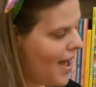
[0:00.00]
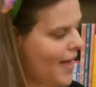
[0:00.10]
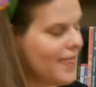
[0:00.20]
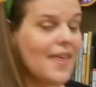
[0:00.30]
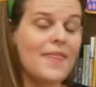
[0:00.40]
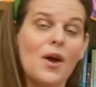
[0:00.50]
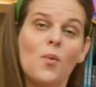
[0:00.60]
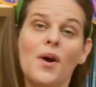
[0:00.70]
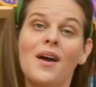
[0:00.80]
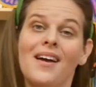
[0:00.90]
And then there
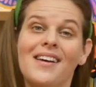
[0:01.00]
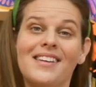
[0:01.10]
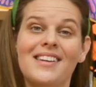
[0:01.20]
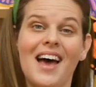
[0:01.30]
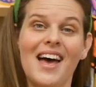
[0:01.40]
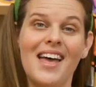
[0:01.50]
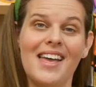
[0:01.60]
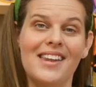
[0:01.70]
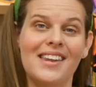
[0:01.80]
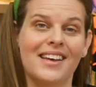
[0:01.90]
were
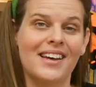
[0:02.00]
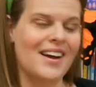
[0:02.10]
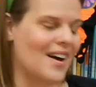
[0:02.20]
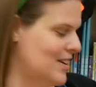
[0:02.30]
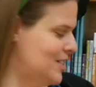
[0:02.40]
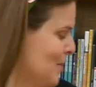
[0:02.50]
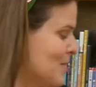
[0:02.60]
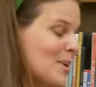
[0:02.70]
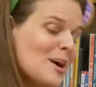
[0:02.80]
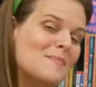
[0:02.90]
none. Shall
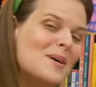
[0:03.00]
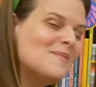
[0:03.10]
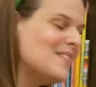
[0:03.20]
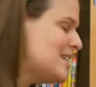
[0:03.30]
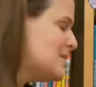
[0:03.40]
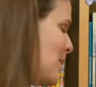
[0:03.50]
we bring our butterflies